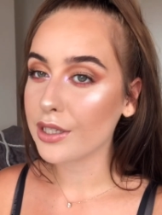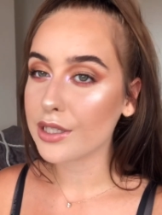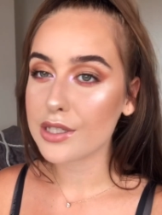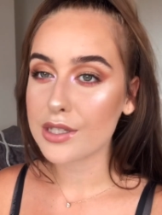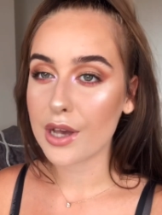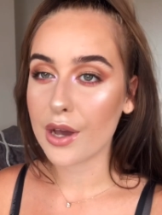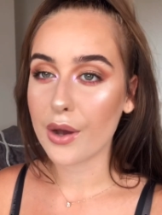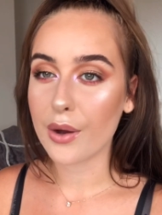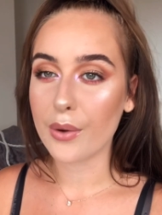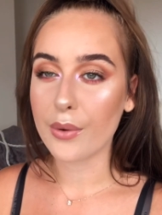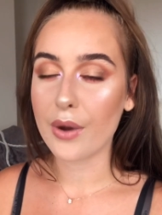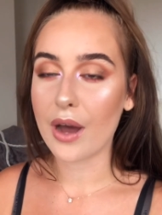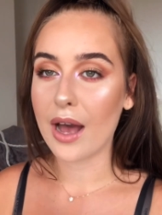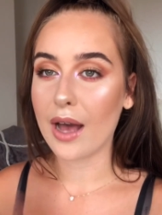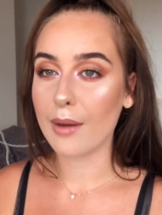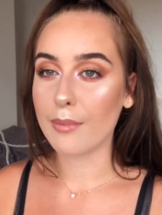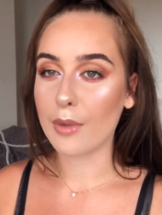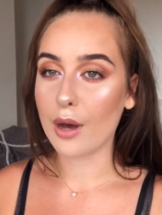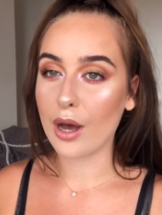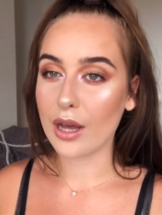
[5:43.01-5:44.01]
so
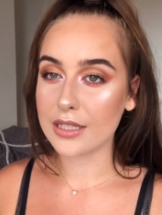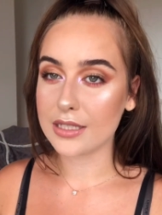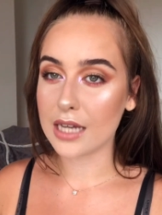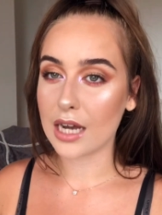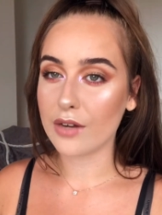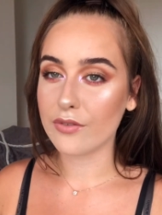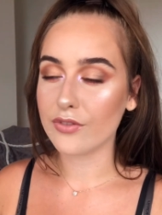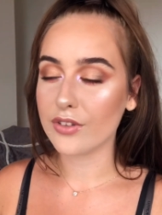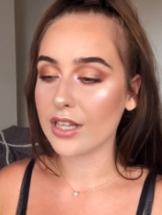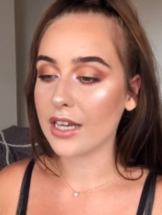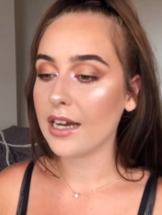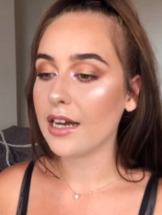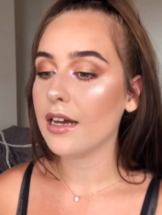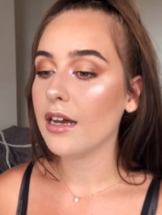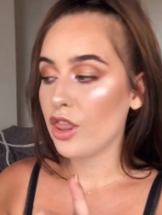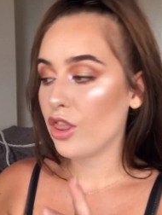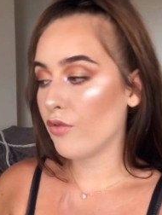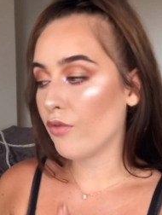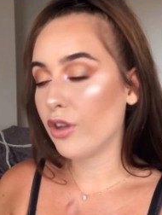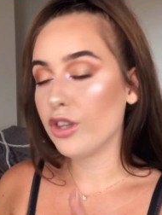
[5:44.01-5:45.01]
I'm down for that.
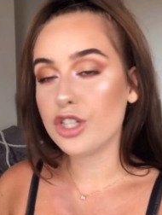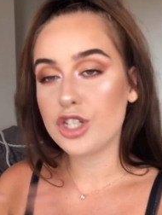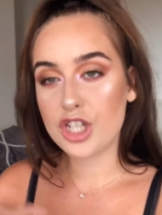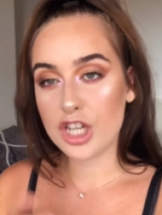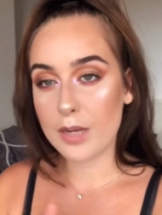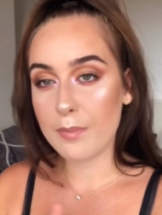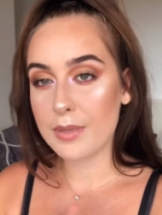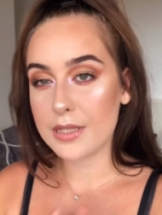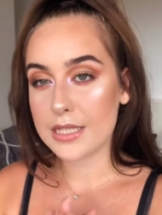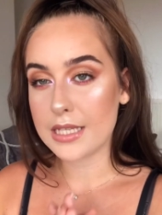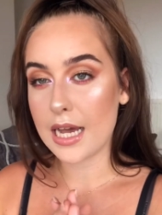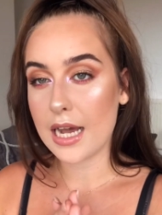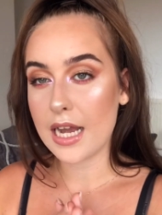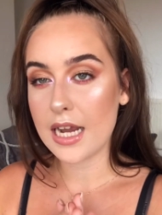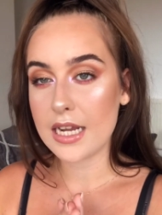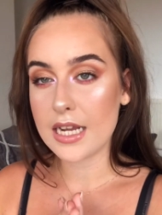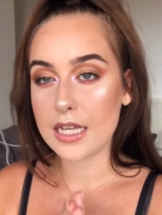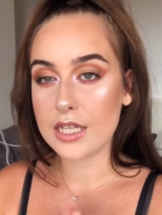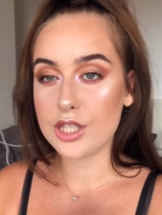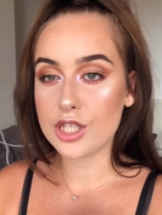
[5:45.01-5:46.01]
They're on the cheaper
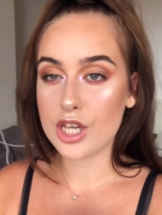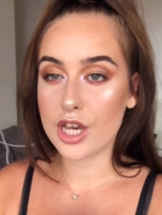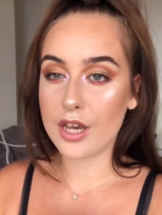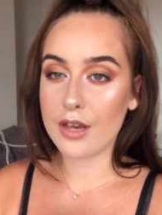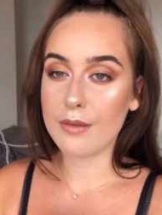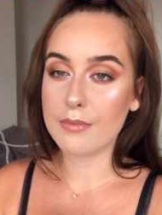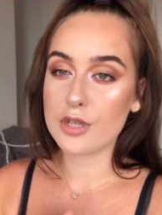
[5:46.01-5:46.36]
side in terms